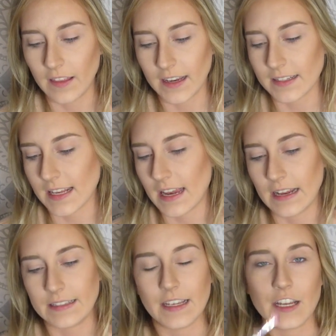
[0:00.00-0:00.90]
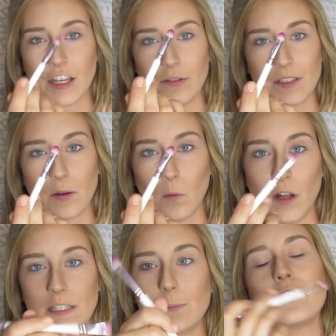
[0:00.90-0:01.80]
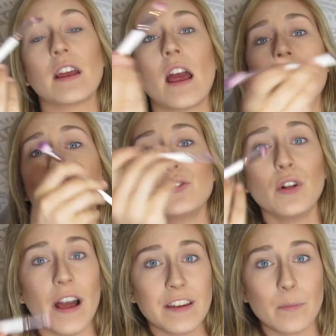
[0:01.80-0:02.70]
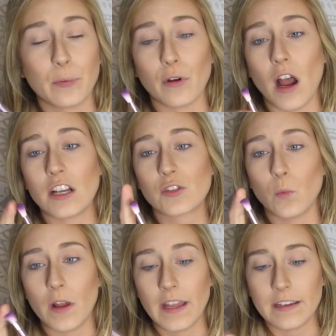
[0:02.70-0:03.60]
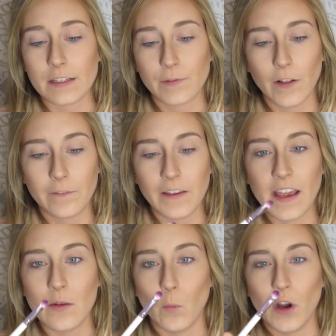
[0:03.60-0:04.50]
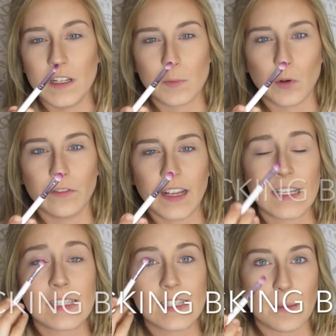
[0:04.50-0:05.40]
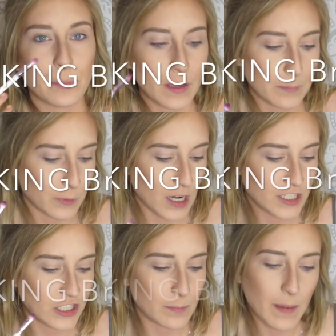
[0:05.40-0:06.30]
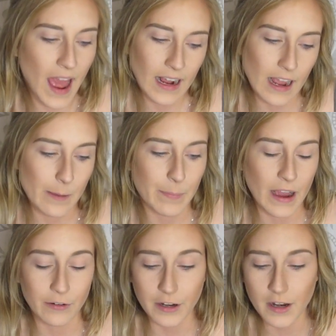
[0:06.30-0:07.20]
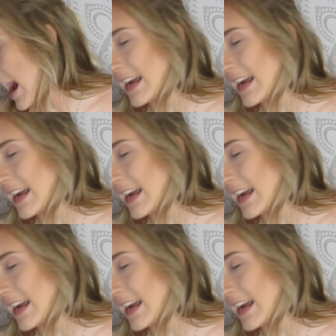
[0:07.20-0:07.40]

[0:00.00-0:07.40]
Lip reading: Like I said, I did use it once. You get a dual-ended brush. One end is fluffy and one is more of like a stippling brush to pack on powder.